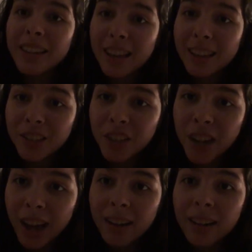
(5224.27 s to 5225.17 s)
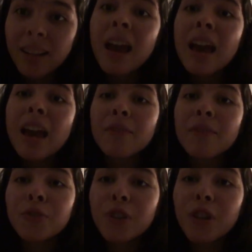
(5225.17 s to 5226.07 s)
Yes, Chad. If you
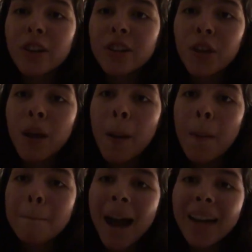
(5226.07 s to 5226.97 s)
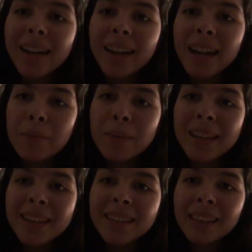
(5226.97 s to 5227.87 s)
search "My name
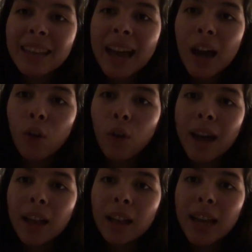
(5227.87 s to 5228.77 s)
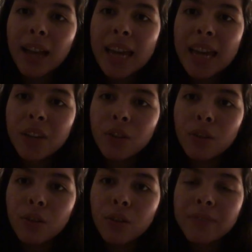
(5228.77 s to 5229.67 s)
is Lau," L-A-U,
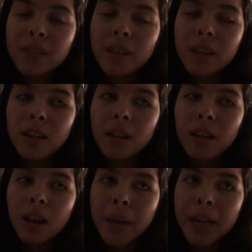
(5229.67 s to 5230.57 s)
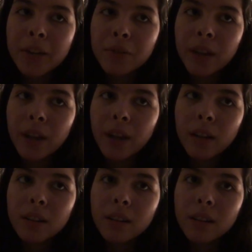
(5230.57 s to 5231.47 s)
on Patreon,
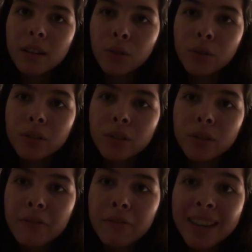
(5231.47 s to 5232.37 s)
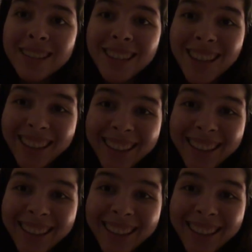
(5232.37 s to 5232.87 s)
you'll see my face.